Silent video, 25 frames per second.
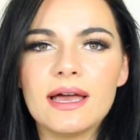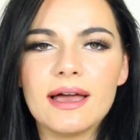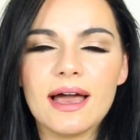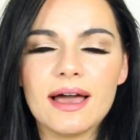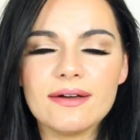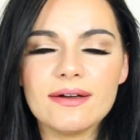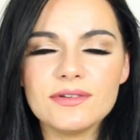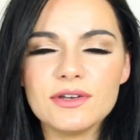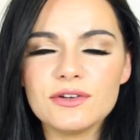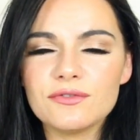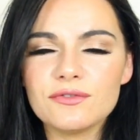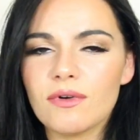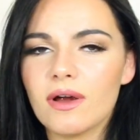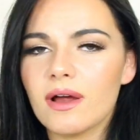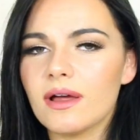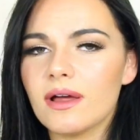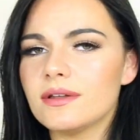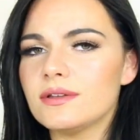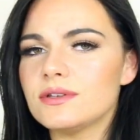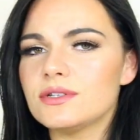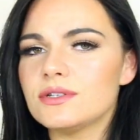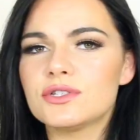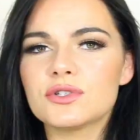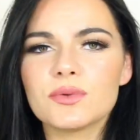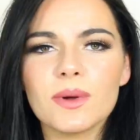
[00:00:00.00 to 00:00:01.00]
having a
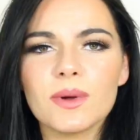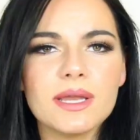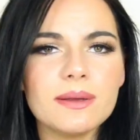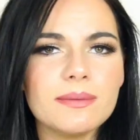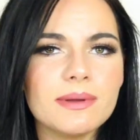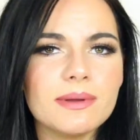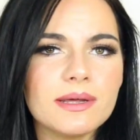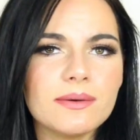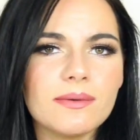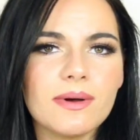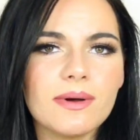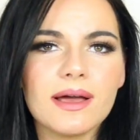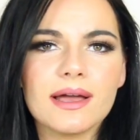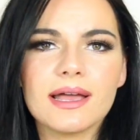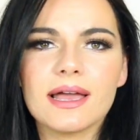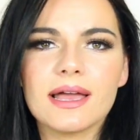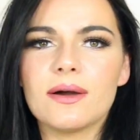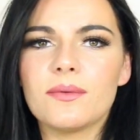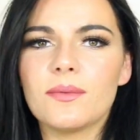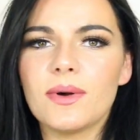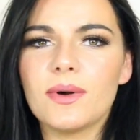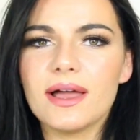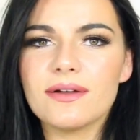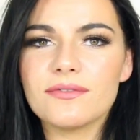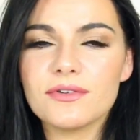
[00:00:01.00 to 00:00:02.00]
run, 20 minute
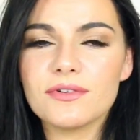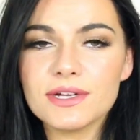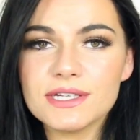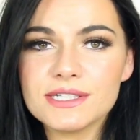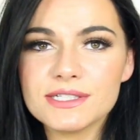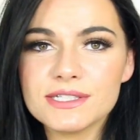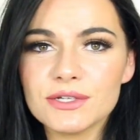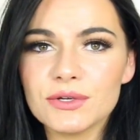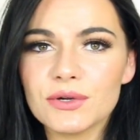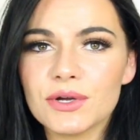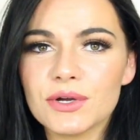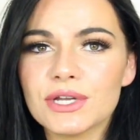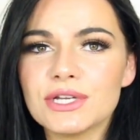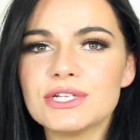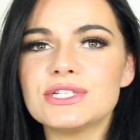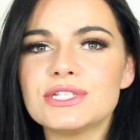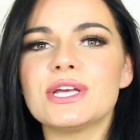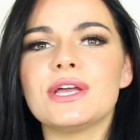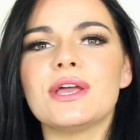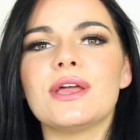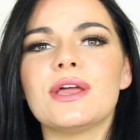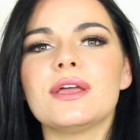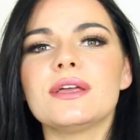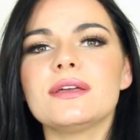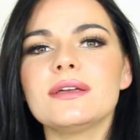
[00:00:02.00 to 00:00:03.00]
workout, whatever it is that you're gonna
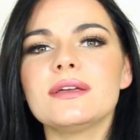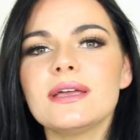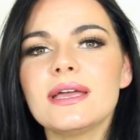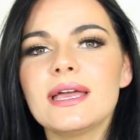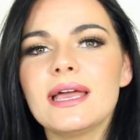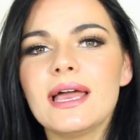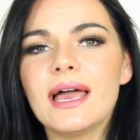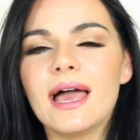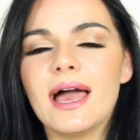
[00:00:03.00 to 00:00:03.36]
do,